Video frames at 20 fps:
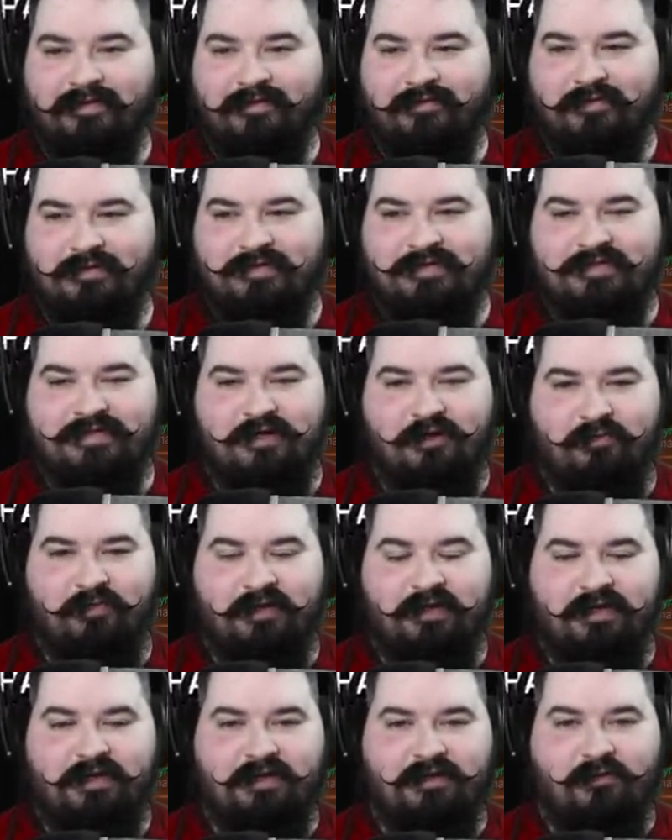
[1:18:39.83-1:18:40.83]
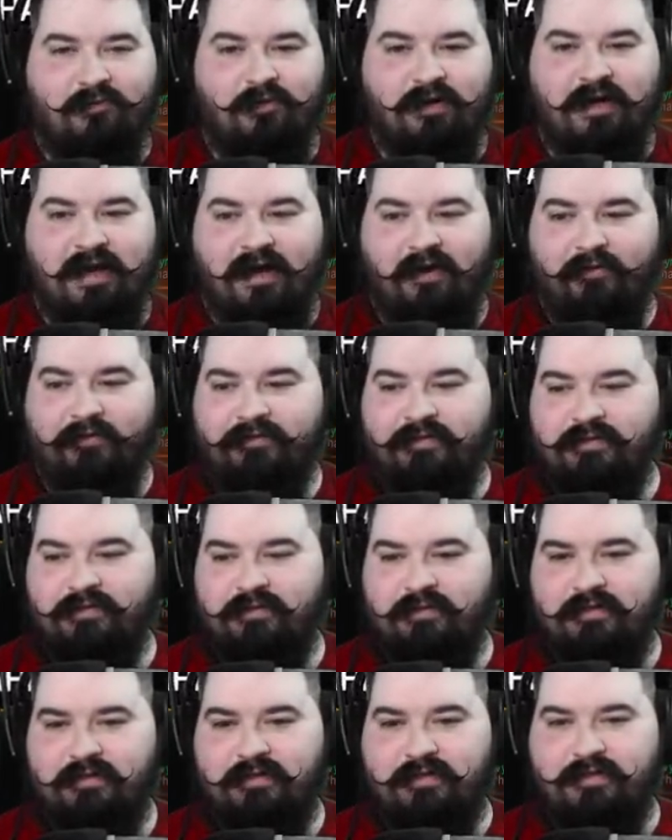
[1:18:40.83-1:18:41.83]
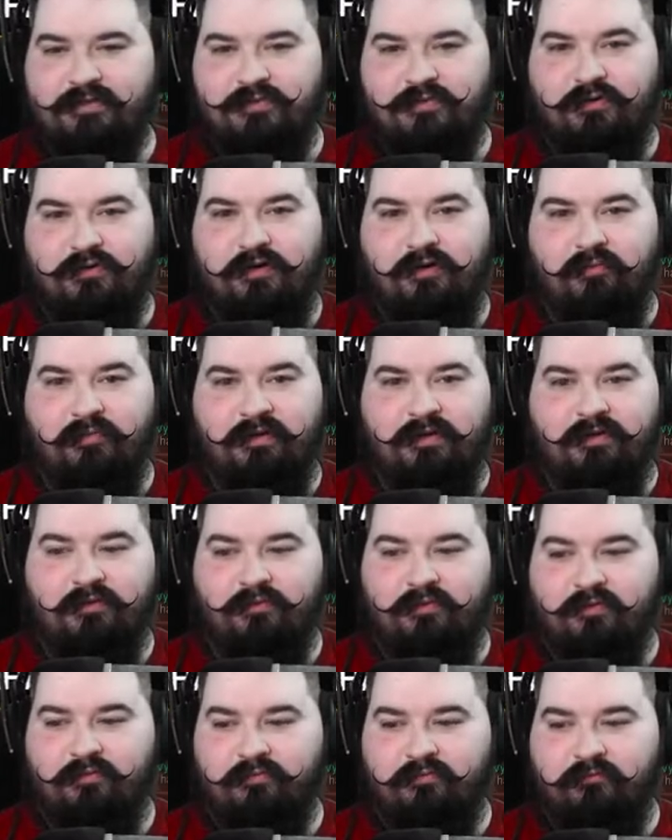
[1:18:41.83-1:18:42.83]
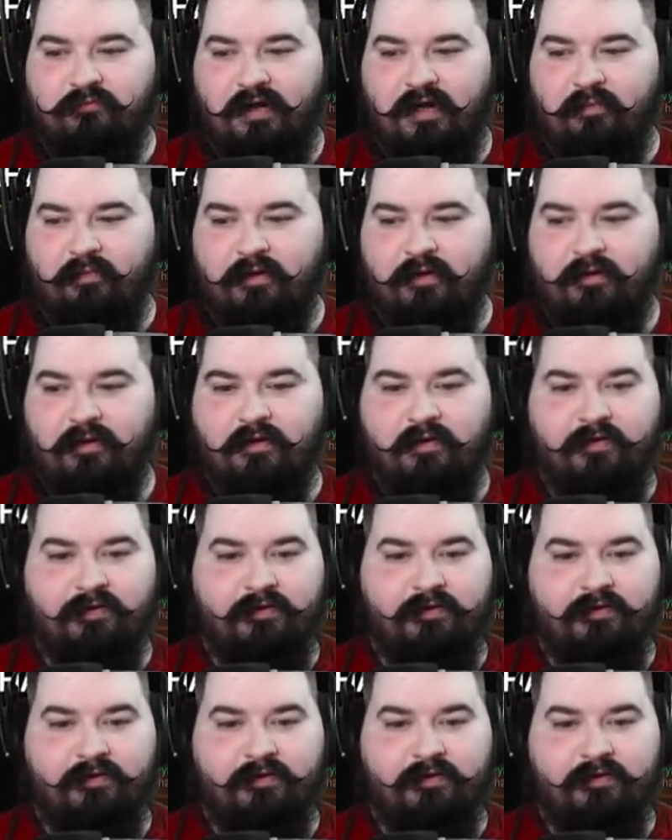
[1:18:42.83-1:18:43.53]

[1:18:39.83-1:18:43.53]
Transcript: Is he telling me, like, run out? Because we're already a mythic. We're vibing.